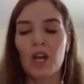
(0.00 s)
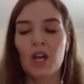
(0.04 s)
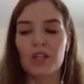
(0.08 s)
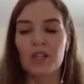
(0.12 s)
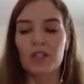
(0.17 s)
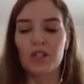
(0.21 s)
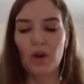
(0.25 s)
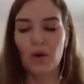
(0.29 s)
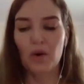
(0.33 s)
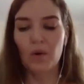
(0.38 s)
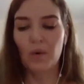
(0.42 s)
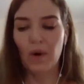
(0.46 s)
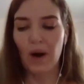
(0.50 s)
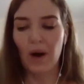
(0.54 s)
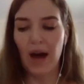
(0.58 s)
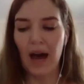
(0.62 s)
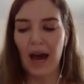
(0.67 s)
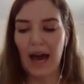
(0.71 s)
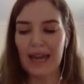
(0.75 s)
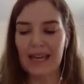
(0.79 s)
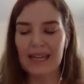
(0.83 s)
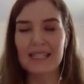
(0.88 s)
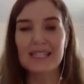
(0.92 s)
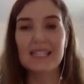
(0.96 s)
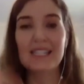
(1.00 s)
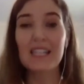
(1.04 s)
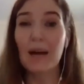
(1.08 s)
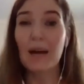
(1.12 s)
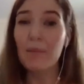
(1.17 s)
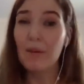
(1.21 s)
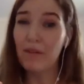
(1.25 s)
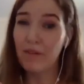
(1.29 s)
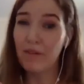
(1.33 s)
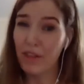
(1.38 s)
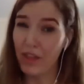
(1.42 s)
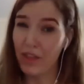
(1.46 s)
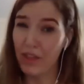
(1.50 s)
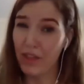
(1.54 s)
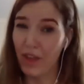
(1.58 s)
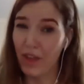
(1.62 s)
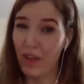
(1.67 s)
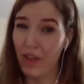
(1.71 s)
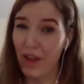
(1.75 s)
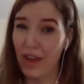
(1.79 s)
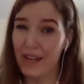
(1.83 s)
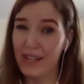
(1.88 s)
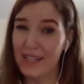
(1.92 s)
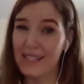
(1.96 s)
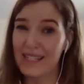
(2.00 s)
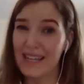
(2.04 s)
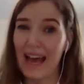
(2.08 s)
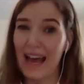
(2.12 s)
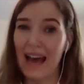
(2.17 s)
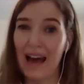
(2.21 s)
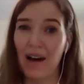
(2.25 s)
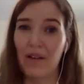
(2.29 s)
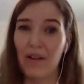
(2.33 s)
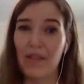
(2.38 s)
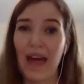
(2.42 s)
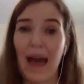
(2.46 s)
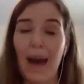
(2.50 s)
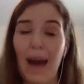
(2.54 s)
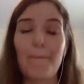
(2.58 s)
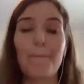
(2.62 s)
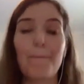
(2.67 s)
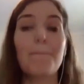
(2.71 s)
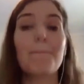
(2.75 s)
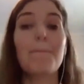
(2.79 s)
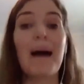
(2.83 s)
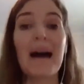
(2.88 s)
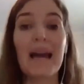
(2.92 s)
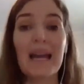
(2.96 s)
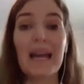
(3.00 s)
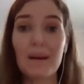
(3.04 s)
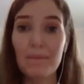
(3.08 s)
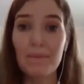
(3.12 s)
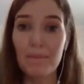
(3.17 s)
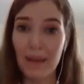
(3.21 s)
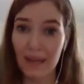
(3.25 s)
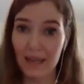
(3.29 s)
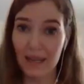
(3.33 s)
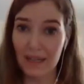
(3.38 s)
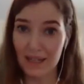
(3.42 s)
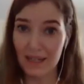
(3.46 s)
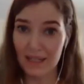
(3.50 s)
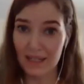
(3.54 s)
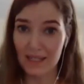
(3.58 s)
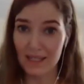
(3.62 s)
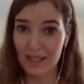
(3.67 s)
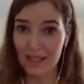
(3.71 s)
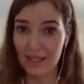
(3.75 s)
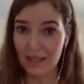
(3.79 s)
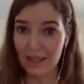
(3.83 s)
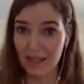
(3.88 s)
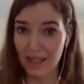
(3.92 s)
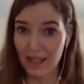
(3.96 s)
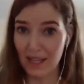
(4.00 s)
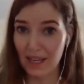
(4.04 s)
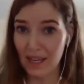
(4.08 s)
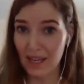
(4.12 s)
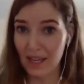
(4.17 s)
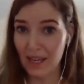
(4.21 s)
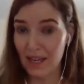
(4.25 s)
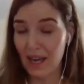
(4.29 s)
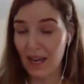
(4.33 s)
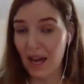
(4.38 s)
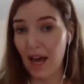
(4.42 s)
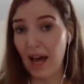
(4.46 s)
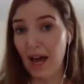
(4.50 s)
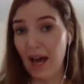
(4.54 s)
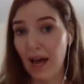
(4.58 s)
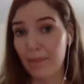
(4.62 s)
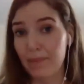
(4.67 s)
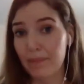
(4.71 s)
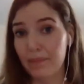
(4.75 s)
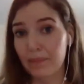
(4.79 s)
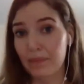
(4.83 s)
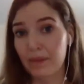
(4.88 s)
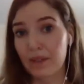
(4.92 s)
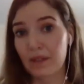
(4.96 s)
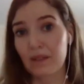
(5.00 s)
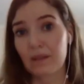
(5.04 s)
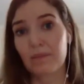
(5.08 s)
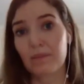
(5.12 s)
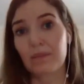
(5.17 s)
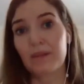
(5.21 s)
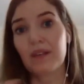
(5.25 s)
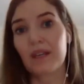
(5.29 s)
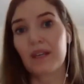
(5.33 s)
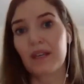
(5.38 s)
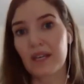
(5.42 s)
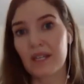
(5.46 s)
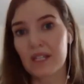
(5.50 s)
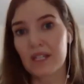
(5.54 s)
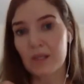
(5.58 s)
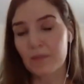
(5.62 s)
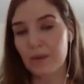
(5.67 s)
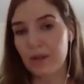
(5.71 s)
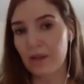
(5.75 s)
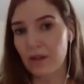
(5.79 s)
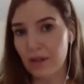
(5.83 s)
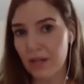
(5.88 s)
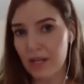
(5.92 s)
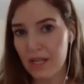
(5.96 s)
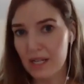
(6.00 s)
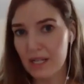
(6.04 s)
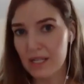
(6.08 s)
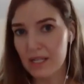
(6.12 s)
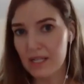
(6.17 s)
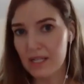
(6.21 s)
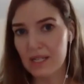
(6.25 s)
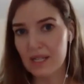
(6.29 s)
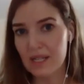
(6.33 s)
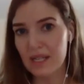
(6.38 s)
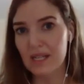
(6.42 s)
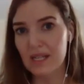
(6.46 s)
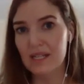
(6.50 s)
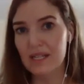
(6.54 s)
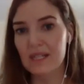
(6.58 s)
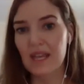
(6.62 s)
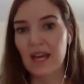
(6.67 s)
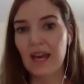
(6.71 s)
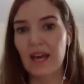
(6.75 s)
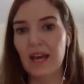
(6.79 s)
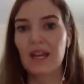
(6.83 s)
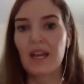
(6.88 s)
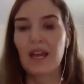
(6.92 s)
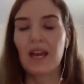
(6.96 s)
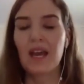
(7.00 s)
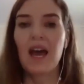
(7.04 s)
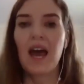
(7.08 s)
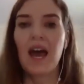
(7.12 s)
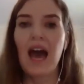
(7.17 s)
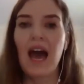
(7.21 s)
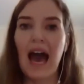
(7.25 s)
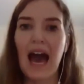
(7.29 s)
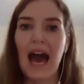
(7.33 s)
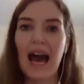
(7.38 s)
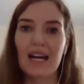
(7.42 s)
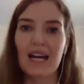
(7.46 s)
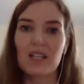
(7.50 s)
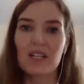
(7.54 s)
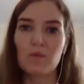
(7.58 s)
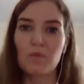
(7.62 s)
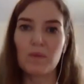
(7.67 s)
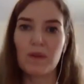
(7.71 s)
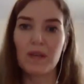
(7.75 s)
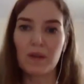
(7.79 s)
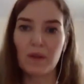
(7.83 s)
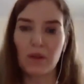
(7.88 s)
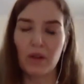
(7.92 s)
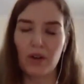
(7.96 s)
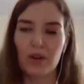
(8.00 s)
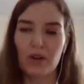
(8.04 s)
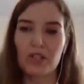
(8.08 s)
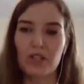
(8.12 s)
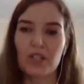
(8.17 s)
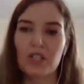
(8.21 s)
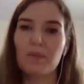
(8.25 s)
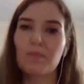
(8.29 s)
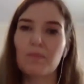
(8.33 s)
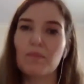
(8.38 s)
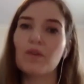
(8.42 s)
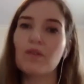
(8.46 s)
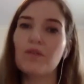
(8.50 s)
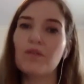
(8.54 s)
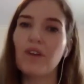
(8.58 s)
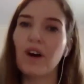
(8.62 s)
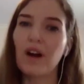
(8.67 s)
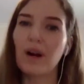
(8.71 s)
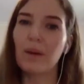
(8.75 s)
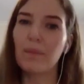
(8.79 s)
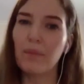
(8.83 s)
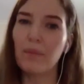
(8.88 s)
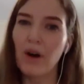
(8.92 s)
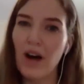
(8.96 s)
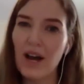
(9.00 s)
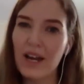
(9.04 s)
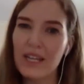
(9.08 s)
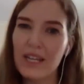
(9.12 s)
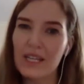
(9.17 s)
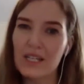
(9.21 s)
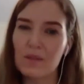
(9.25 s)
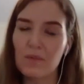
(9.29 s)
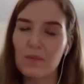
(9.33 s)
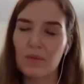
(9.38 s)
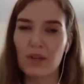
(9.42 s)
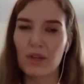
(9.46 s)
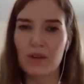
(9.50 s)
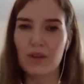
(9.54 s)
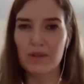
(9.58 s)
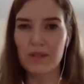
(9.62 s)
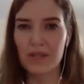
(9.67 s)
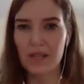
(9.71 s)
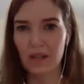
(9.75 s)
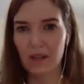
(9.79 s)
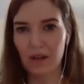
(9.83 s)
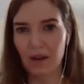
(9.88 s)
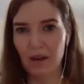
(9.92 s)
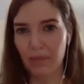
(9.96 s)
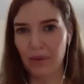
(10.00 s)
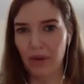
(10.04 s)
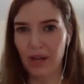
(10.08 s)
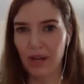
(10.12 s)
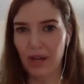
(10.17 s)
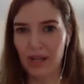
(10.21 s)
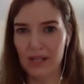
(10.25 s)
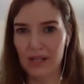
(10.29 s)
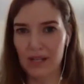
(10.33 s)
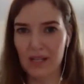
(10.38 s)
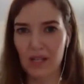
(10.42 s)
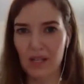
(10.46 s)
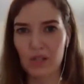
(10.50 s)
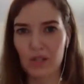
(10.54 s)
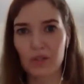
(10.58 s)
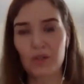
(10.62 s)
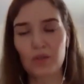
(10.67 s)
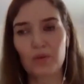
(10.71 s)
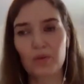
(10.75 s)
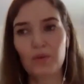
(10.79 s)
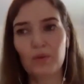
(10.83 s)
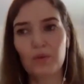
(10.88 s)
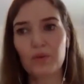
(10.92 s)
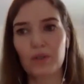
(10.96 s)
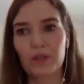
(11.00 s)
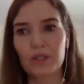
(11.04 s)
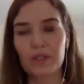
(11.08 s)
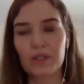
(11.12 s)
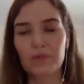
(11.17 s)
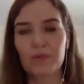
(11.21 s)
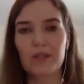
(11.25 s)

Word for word: So, I guess some of the thought as to how that might mechanistically um, be experienced is that as we learn to move our bodies, we're using our bodies as tools.